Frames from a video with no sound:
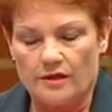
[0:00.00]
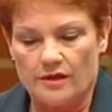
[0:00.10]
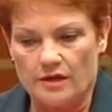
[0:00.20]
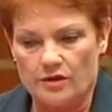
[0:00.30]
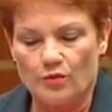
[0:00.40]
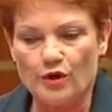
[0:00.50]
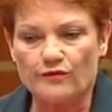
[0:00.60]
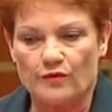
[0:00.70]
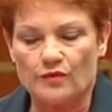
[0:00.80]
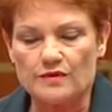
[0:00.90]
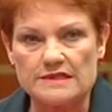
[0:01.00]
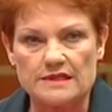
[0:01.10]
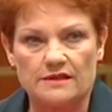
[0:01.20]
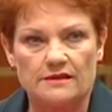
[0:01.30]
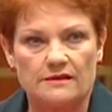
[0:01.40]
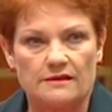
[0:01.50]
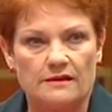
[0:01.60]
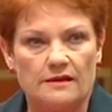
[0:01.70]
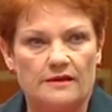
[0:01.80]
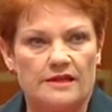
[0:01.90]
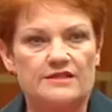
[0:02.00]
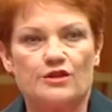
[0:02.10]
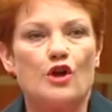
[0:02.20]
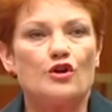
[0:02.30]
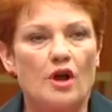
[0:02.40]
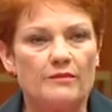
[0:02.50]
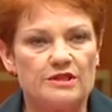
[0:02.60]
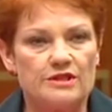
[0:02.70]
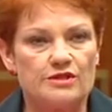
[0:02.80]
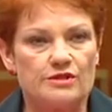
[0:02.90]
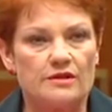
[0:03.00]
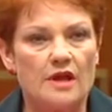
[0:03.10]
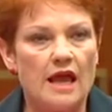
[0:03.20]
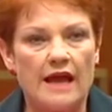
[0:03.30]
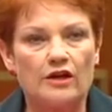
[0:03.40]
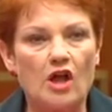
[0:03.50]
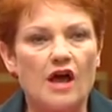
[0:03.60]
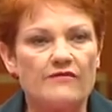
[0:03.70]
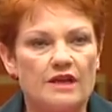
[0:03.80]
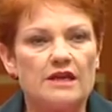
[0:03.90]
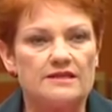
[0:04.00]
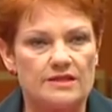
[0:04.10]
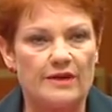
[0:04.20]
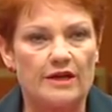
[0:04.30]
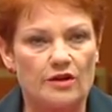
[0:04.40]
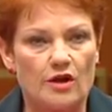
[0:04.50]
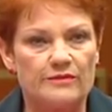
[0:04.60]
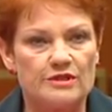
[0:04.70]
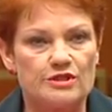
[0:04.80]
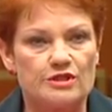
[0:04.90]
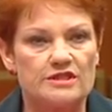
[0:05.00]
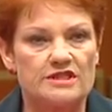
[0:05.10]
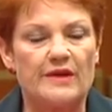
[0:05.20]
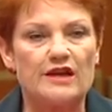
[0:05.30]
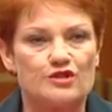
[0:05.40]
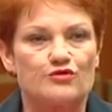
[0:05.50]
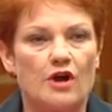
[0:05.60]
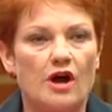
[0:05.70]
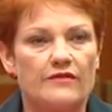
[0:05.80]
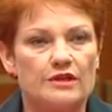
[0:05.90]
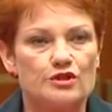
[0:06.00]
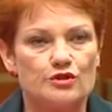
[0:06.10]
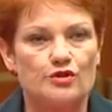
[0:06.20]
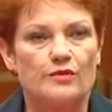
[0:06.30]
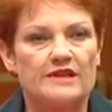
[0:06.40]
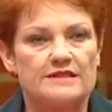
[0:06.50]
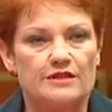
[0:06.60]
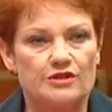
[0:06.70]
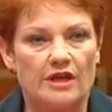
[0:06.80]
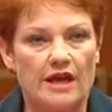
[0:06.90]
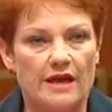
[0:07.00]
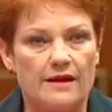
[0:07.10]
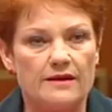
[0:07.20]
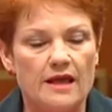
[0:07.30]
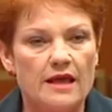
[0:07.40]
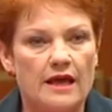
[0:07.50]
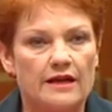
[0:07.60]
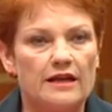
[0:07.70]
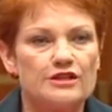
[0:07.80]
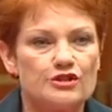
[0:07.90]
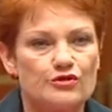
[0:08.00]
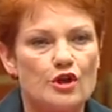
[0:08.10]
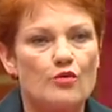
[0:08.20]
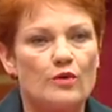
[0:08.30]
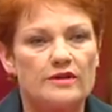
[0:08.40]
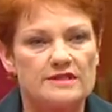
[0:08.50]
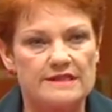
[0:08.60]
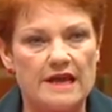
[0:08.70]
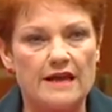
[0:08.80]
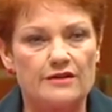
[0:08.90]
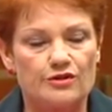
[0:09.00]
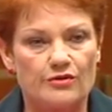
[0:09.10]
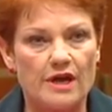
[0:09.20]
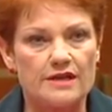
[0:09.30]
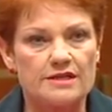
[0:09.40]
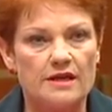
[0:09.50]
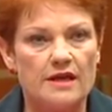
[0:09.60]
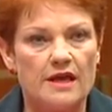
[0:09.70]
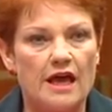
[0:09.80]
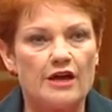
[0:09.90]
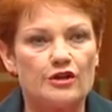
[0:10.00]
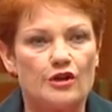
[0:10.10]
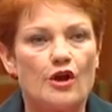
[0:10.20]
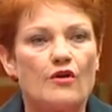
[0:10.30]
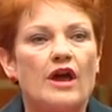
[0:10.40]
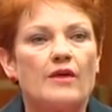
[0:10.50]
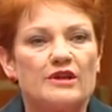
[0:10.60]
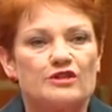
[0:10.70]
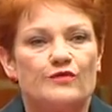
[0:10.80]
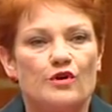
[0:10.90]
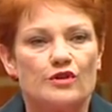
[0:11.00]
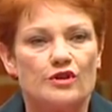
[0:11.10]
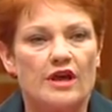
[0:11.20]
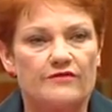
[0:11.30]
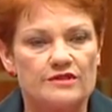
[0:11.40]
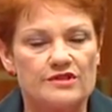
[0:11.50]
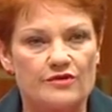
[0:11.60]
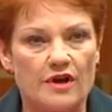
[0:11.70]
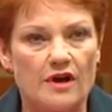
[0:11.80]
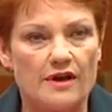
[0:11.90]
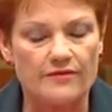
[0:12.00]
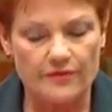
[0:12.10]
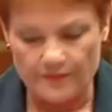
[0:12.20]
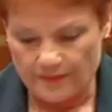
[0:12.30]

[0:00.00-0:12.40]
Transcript: in the workforce, there's no competition, and life is about a competition. It's about striving to do the best that you can. And unless you know what standard you're at, how do you know how much further you have to strive?